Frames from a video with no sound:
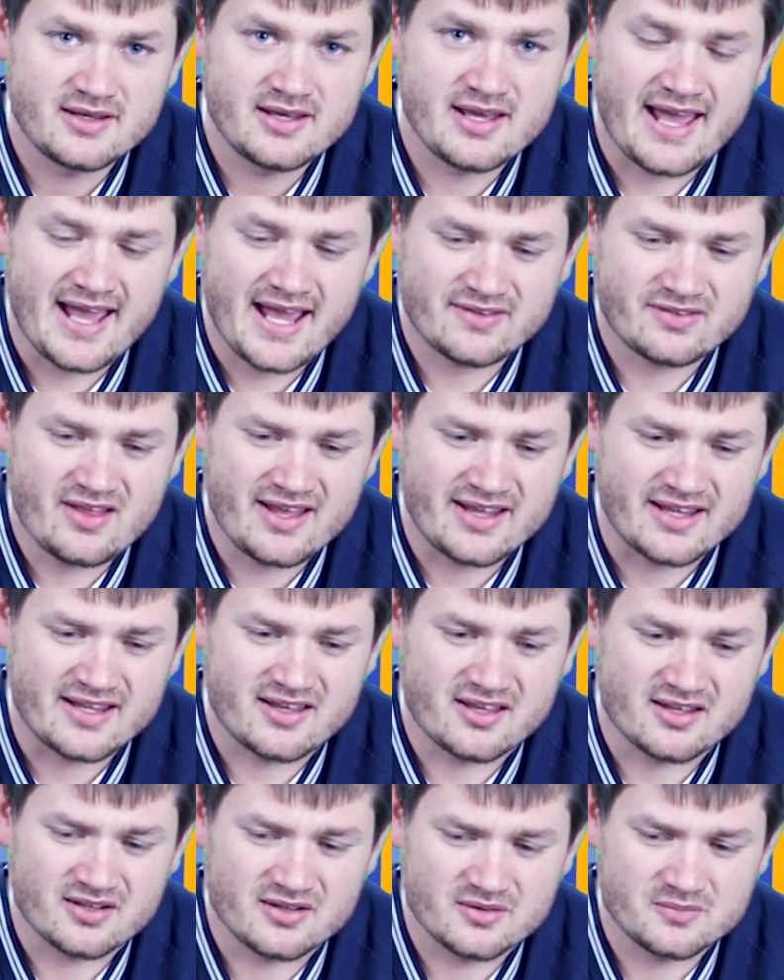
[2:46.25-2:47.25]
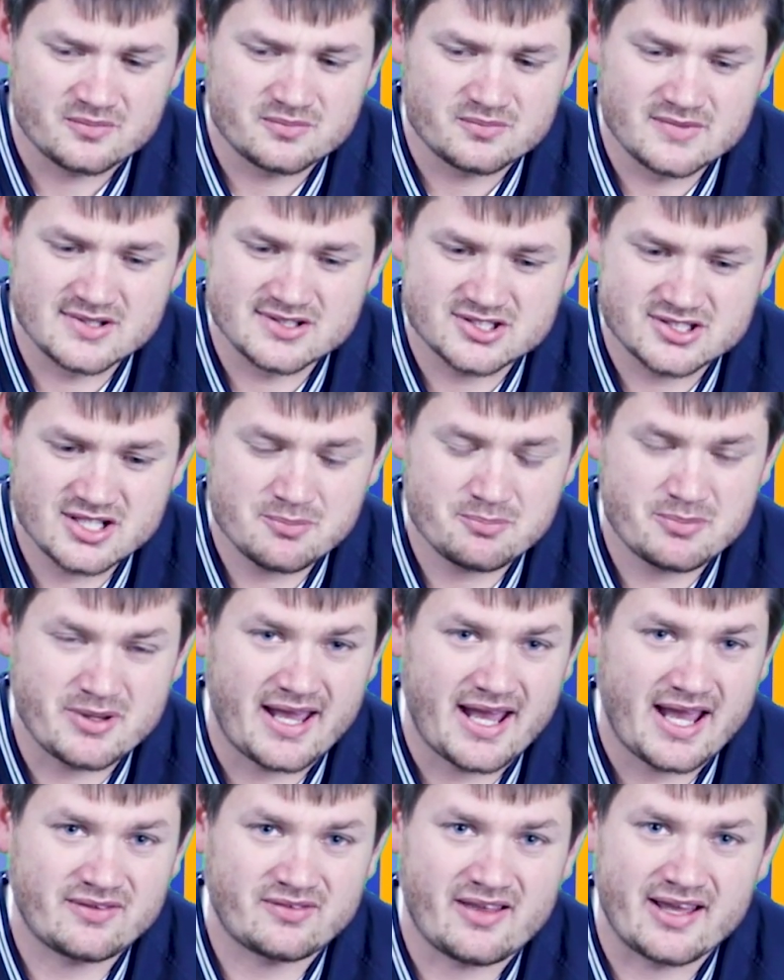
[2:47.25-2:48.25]
it had like the ship,
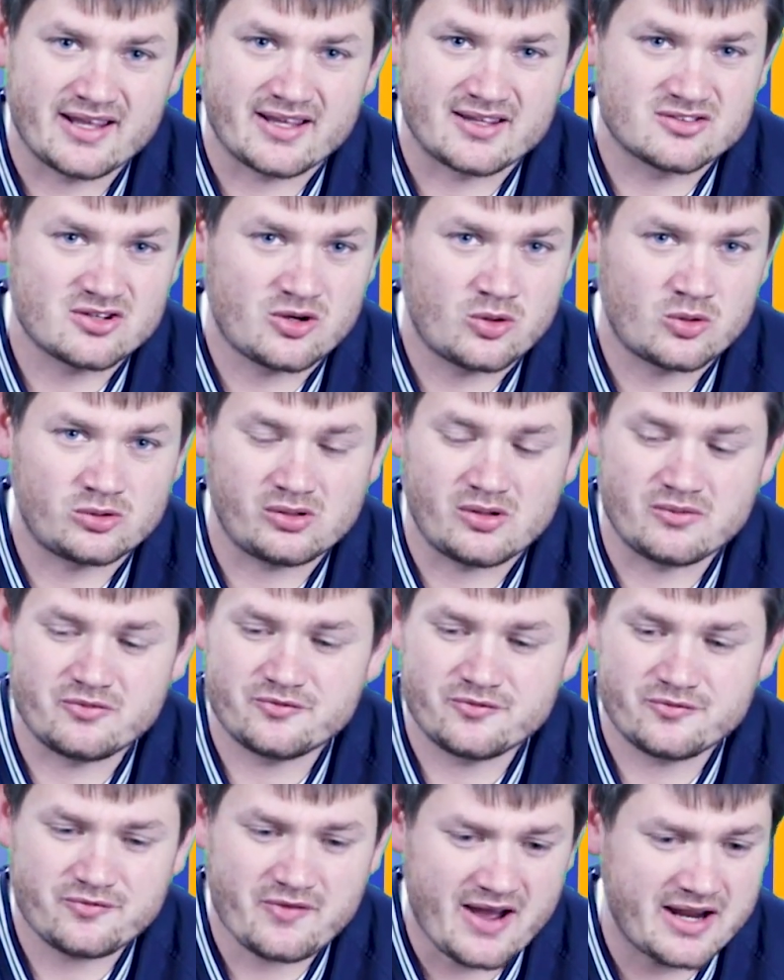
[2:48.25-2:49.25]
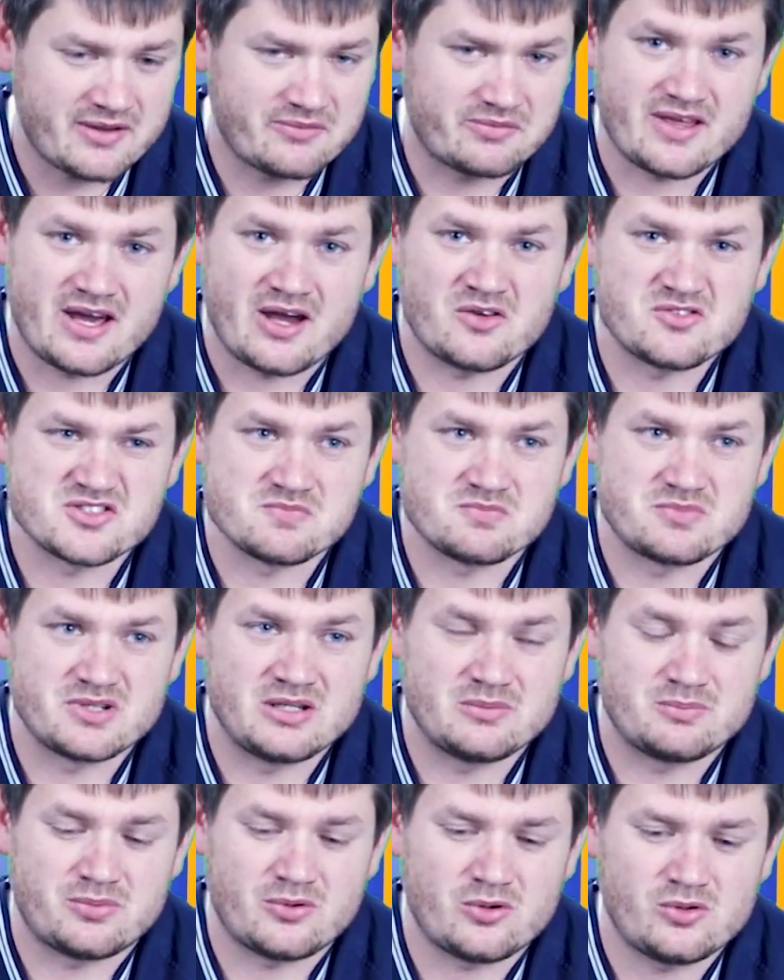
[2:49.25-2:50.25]
it had like a total of 5,000
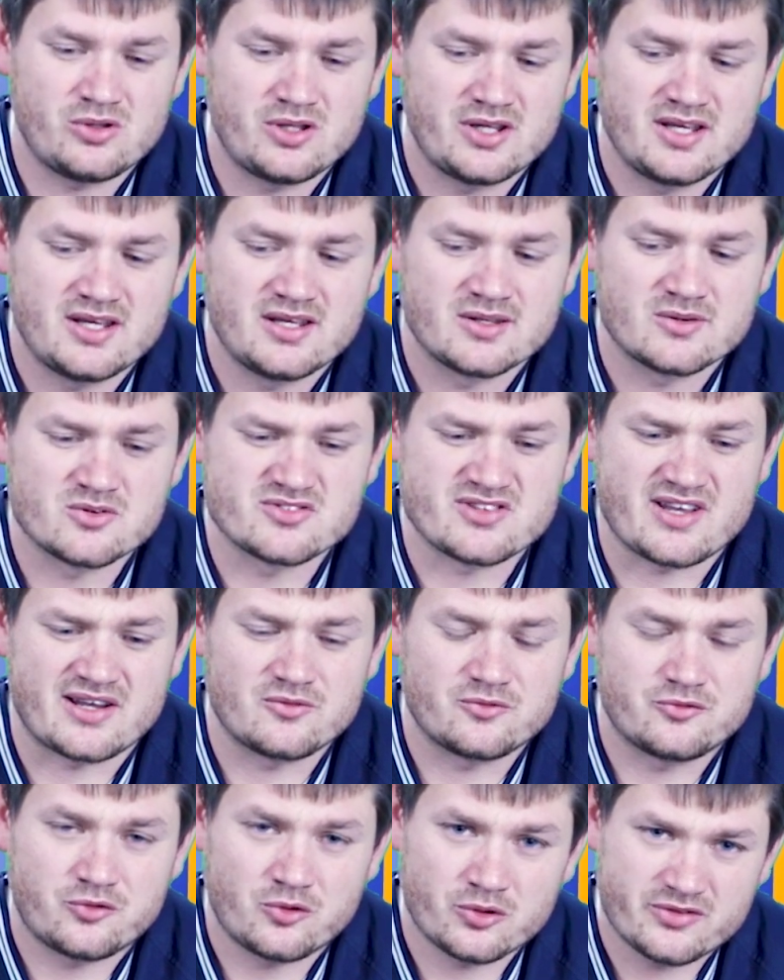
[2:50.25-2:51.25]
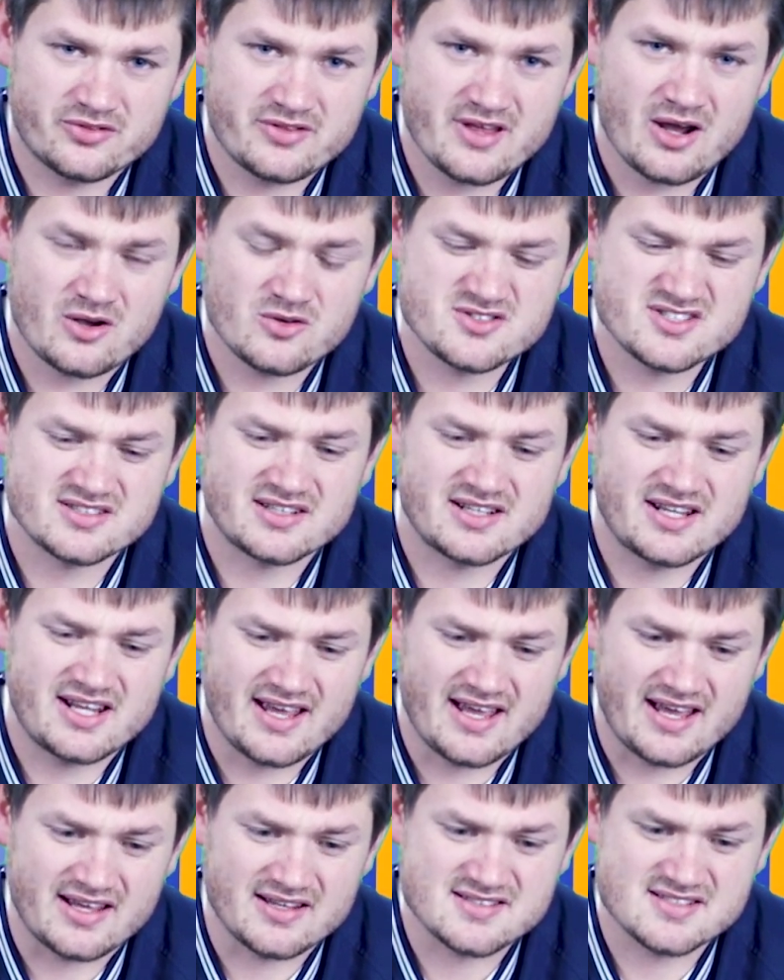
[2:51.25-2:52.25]
people. There was like 4,000
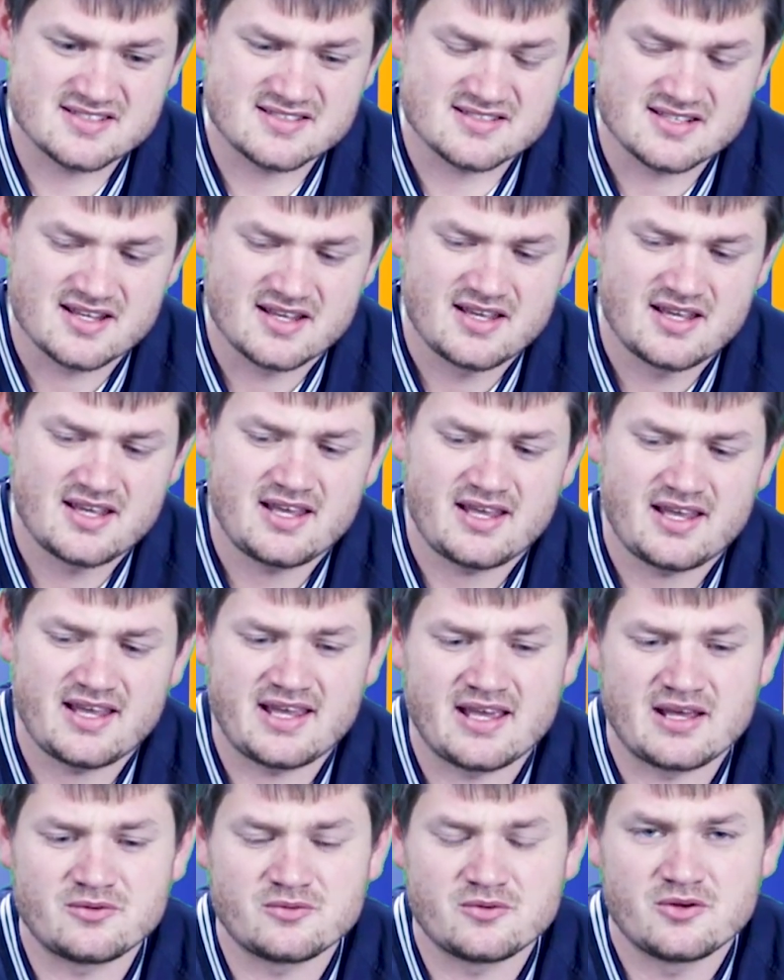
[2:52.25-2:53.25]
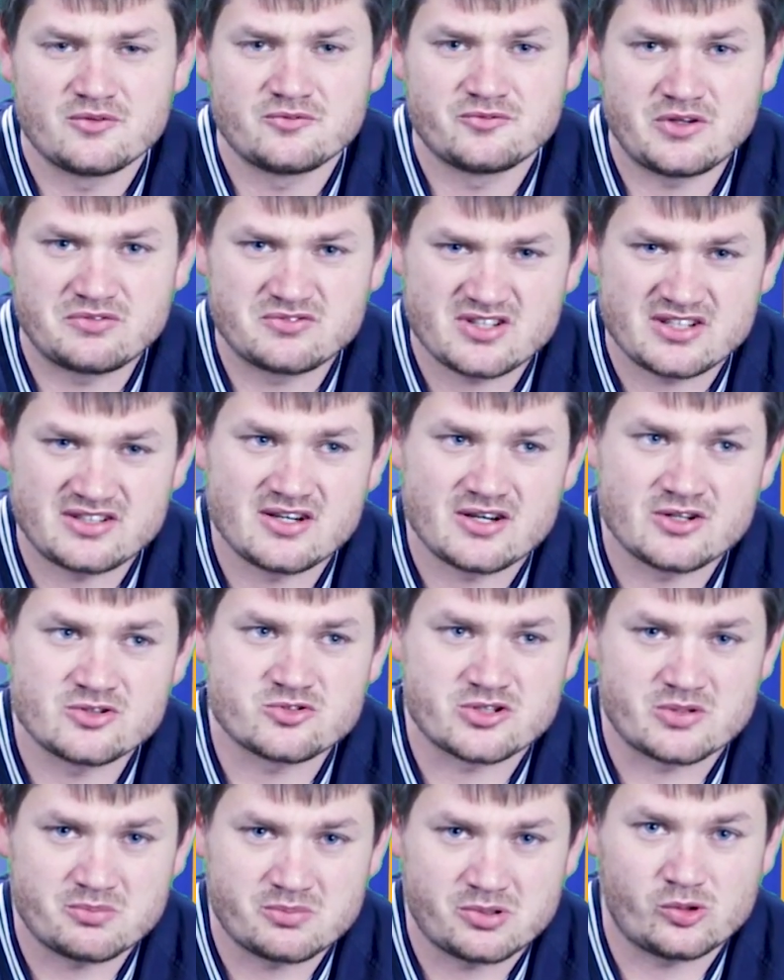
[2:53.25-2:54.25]
guests and
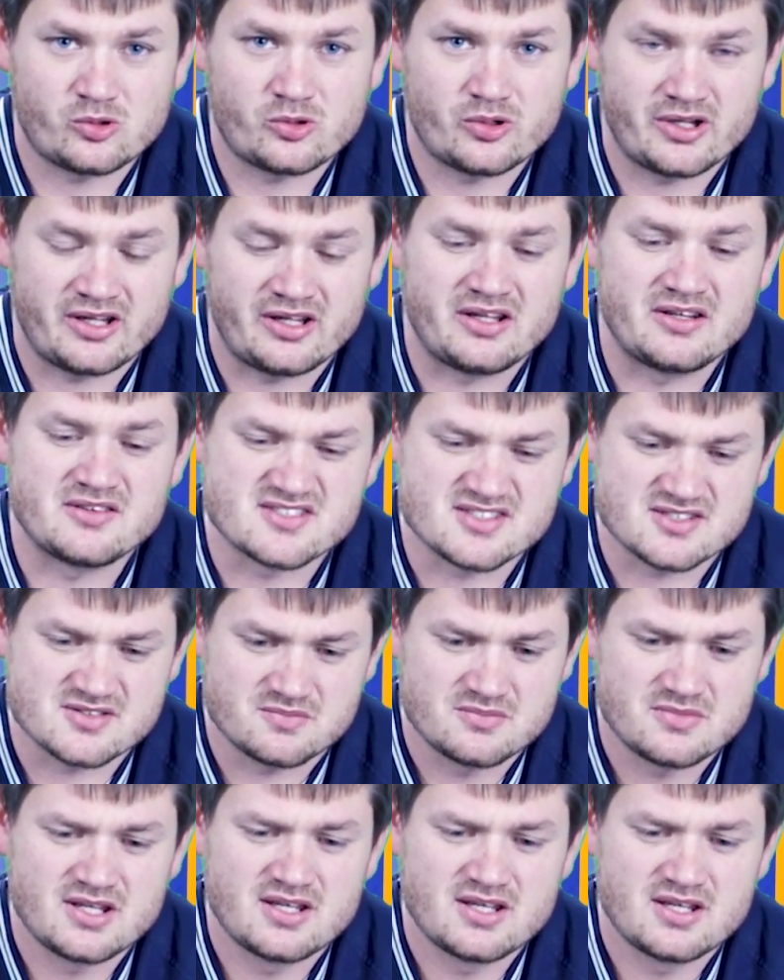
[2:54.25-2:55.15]
1,500 employees.